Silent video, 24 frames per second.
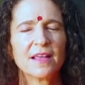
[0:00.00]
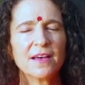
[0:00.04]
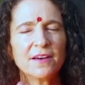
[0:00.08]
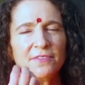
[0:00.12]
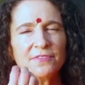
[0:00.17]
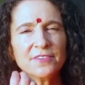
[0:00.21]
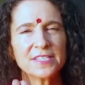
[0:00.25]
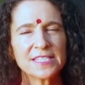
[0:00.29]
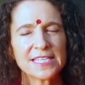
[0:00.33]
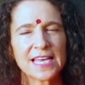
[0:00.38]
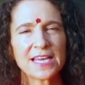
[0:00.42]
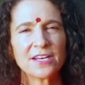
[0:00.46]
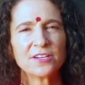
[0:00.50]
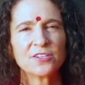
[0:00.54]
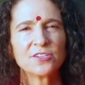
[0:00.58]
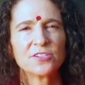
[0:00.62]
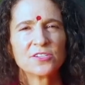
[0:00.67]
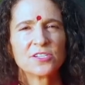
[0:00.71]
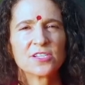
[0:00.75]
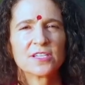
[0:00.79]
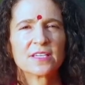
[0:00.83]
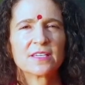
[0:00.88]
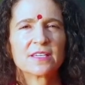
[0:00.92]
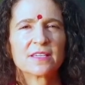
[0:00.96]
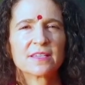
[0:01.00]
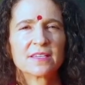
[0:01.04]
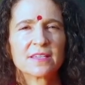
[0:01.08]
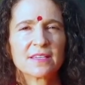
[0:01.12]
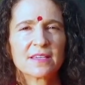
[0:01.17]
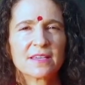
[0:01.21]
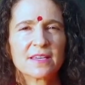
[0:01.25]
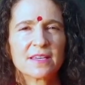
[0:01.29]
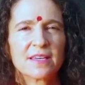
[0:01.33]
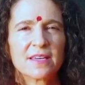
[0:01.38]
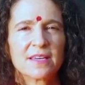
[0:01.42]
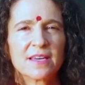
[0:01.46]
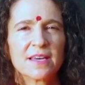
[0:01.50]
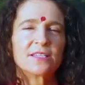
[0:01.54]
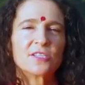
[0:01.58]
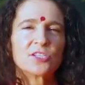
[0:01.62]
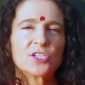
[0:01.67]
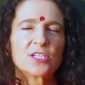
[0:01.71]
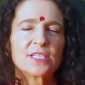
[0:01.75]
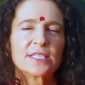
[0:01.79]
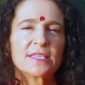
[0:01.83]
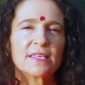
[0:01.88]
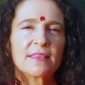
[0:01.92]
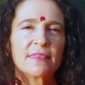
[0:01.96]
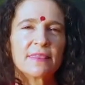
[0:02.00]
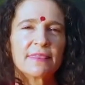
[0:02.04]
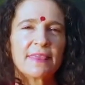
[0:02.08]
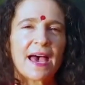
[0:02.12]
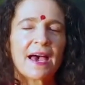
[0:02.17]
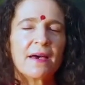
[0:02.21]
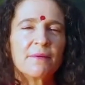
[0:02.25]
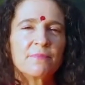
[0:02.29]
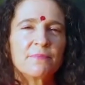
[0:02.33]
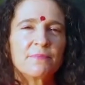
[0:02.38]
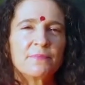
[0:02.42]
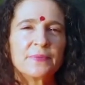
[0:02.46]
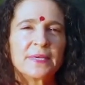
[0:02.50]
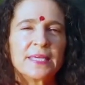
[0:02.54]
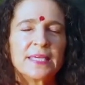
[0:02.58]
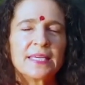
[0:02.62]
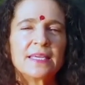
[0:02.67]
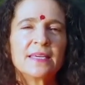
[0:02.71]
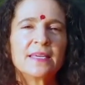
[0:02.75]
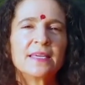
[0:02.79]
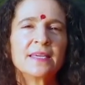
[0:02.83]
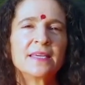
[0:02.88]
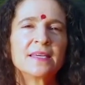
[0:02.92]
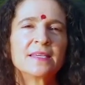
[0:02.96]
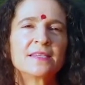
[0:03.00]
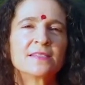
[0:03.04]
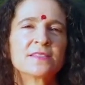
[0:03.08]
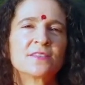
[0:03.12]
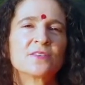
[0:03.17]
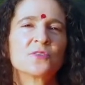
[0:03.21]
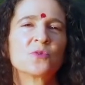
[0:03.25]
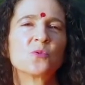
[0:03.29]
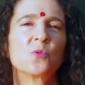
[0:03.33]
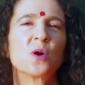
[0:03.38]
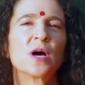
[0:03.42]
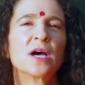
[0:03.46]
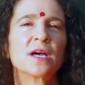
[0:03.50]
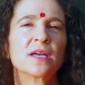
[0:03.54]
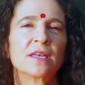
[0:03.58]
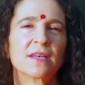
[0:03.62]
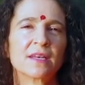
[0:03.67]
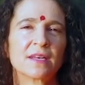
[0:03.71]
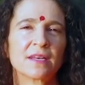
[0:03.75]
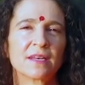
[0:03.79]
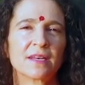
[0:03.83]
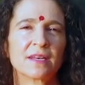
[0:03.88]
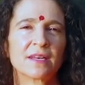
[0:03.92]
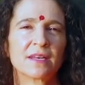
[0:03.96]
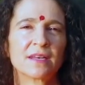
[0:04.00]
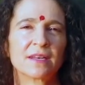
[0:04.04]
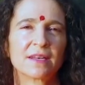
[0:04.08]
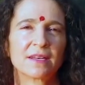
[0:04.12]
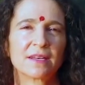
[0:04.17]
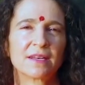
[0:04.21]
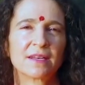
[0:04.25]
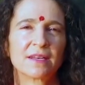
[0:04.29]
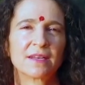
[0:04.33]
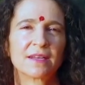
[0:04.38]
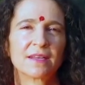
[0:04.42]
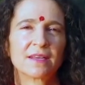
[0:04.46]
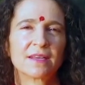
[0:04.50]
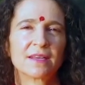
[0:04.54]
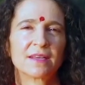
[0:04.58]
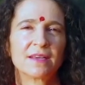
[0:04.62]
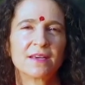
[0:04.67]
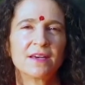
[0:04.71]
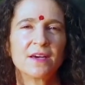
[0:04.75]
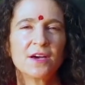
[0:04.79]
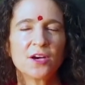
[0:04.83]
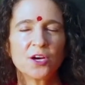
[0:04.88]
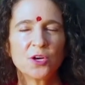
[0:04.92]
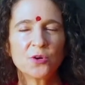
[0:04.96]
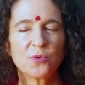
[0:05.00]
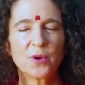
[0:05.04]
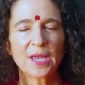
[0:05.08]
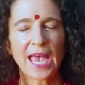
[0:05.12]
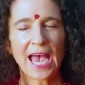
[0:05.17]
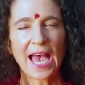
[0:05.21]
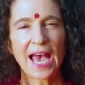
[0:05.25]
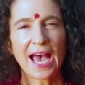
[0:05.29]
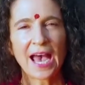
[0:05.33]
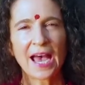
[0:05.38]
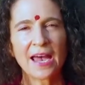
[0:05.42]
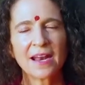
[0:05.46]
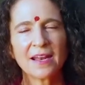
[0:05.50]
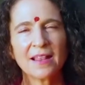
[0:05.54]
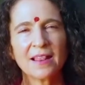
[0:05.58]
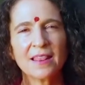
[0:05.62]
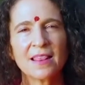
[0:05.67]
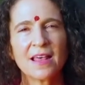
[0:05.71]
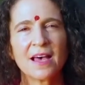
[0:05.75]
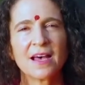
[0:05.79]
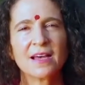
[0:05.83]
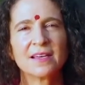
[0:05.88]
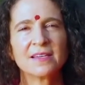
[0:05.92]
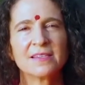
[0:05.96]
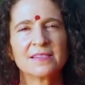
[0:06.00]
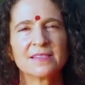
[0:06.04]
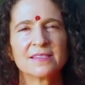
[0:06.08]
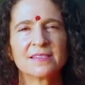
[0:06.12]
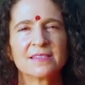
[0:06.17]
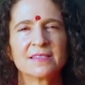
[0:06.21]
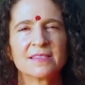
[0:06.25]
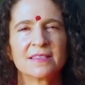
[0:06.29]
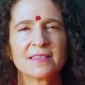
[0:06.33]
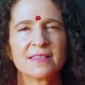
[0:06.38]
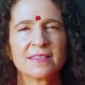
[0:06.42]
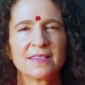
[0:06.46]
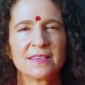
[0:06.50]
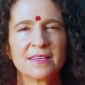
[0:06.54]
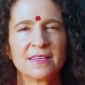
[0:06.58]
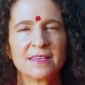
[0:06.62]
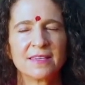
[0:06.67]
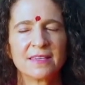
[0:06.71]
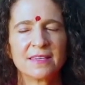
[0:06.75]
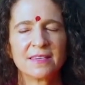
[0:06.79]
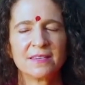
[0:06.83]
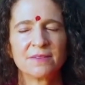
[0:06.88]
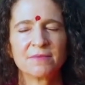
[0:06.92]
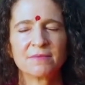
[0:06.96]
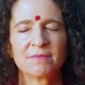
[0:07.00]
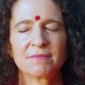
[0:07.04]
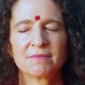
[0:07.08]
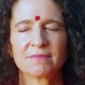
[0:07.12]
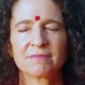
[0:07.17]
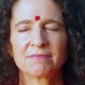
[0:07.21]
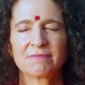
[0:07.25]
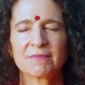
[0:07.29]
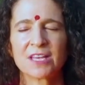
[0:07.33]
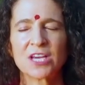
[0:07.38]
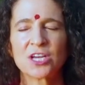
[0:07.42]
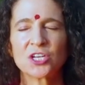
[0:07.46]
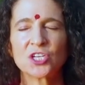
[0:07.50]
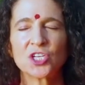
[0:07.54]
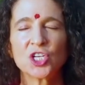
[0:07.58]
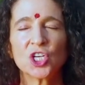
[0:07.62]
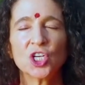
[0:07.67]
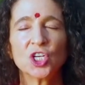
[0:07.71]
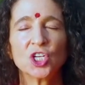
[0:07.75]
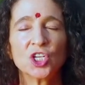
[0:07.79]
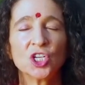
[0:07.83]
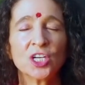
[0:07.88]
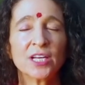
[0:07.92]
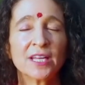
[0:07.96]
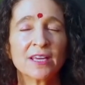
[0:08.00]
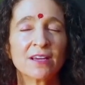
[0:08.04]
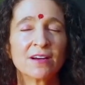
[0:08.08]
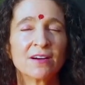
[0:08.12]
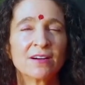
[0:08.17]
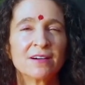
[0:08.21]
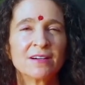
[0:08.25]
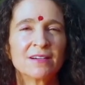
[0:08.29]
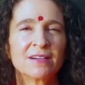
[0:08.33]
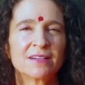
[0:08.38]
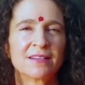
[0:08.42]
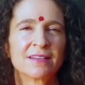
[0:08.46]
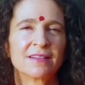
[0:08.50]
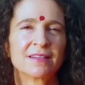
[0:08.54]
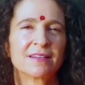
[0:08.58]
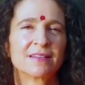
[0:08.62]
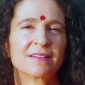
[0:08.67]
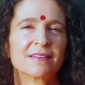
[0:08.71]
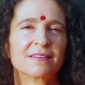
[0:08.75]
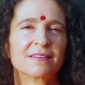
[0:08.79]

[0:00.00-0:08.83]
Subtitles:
Love is energy. It's just that that being is the one who catalyzes the turning on